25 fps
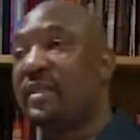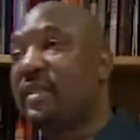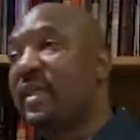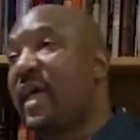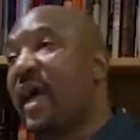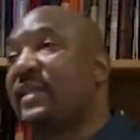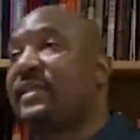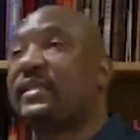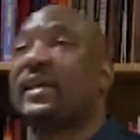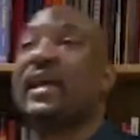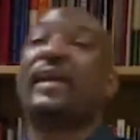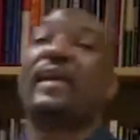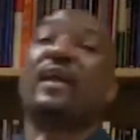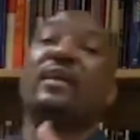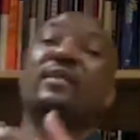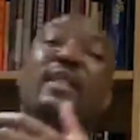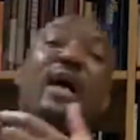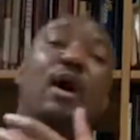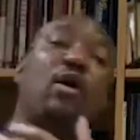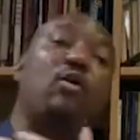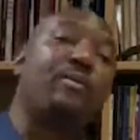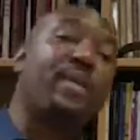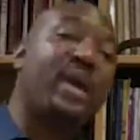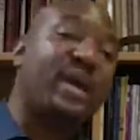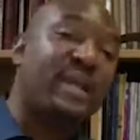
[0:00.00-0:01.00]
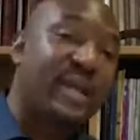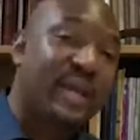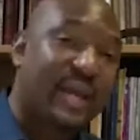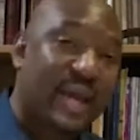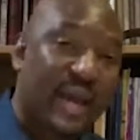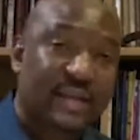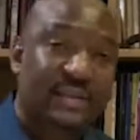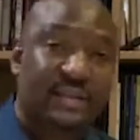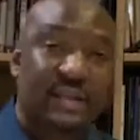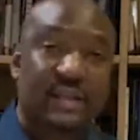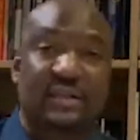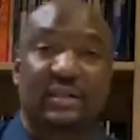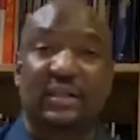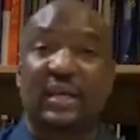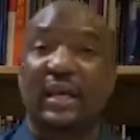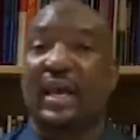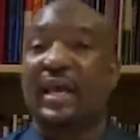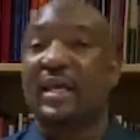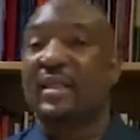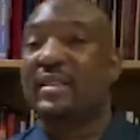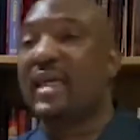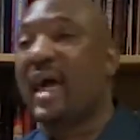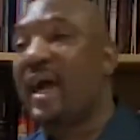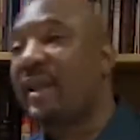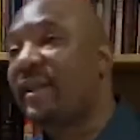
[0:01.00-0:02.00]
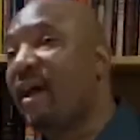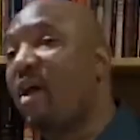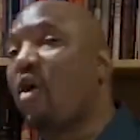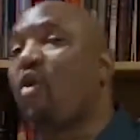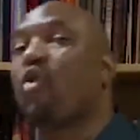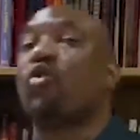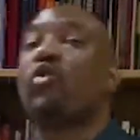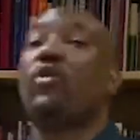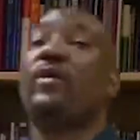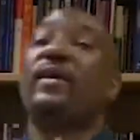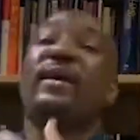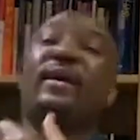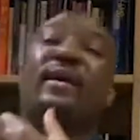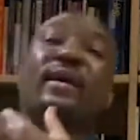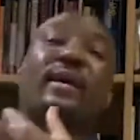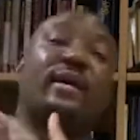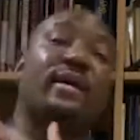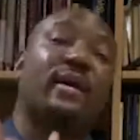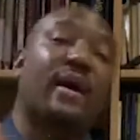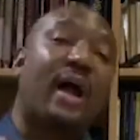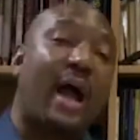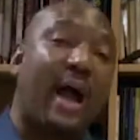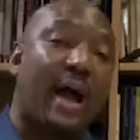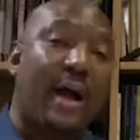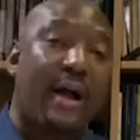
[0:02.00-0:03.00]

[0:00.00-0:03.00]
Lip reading: They are taking now medications. There are now chronic